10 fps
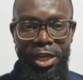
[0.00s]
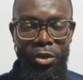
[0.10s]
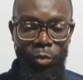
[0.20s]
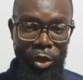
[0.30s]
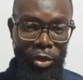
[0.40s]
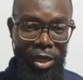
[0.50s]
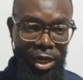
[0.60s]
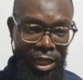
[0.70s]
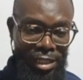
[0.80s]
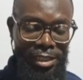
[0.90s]
When you
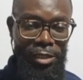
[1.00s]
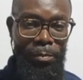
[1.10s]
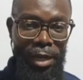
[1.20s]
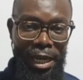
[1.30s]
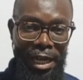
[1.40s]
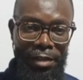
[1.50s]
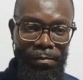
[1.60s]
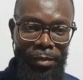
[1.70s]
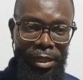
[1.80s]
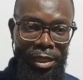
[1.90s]
click the bell,
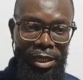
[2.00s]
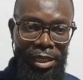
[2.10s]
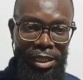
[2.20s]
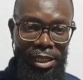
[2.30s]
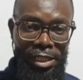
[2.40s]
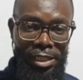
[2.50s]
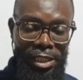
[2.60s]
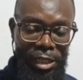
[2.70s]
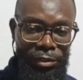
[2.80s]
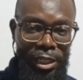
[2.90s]
it
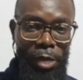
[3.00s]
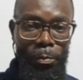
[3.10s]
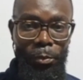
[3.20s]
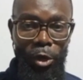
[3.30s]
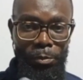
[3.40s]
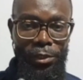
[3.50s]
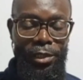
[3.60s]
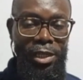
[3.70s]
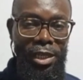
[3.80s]
gives a prompt.